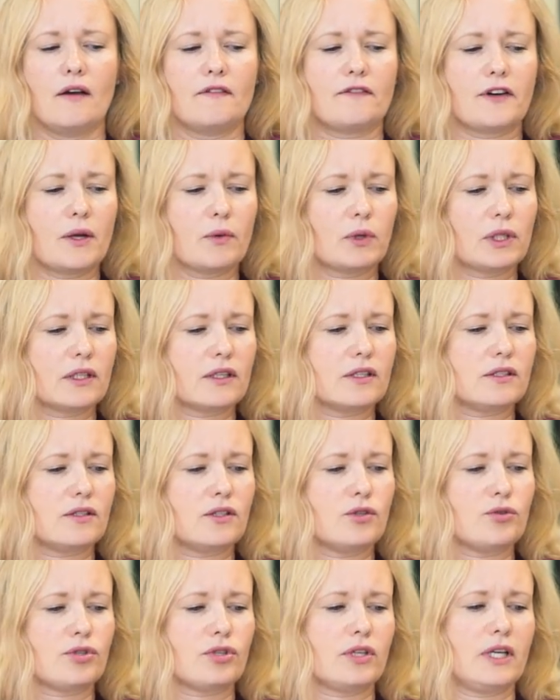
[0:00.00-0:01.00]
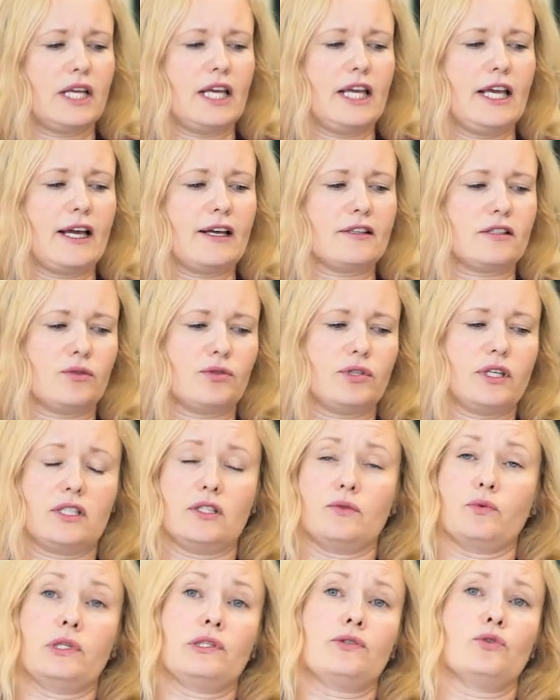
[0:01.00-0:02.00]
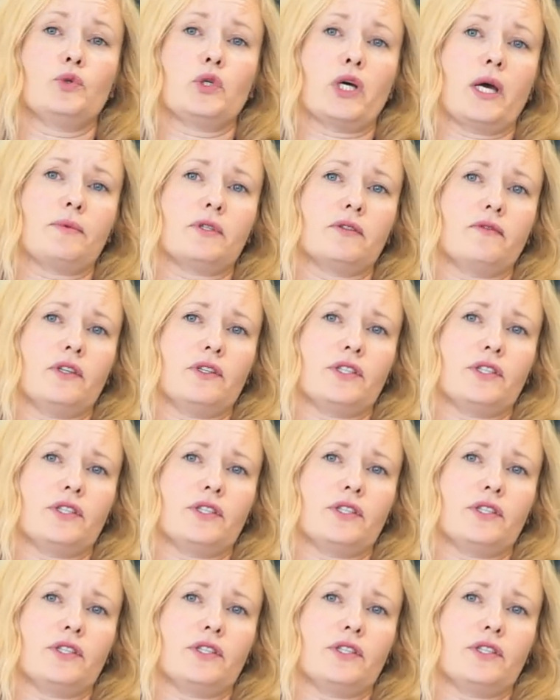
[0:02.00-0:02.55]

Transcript: Free will is usually associated with two types of